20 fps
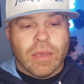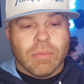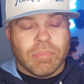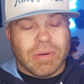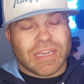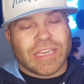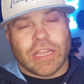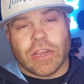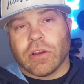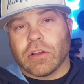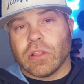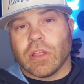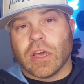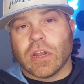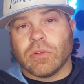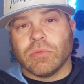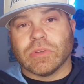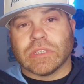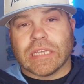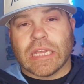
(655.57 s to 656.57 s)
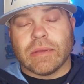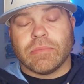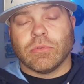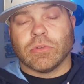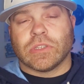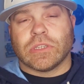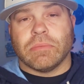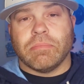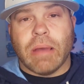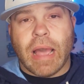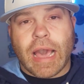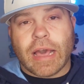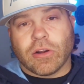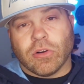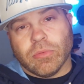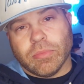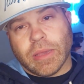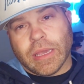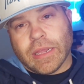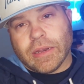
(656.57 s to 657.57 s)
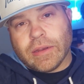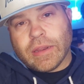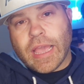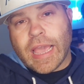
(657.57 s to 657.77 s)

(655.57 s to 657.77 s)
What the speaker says: But Carolina was able to battle, man.